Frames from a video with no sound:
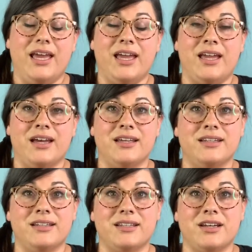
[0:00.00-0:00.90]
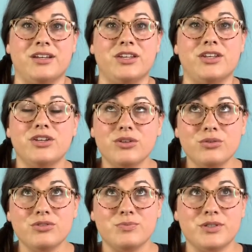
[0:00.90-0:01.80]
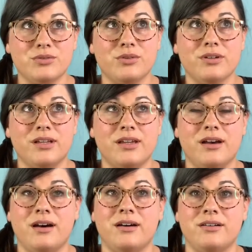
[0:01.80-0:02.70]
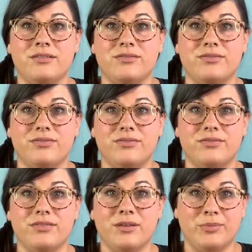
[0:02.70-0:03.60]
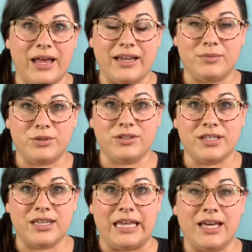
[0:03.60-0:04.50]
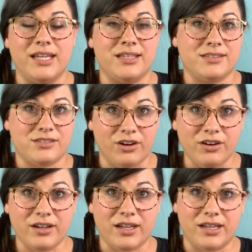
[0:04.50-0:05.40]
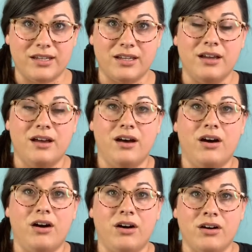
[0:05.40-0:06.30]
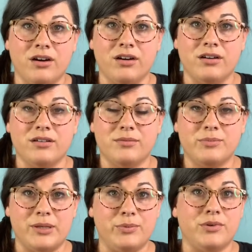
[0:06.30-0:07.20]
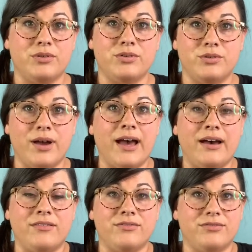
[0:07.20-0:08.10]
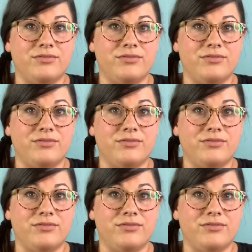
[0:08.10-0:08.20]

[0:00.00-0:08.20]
And a huge majority of the Black community that is targeted are people who have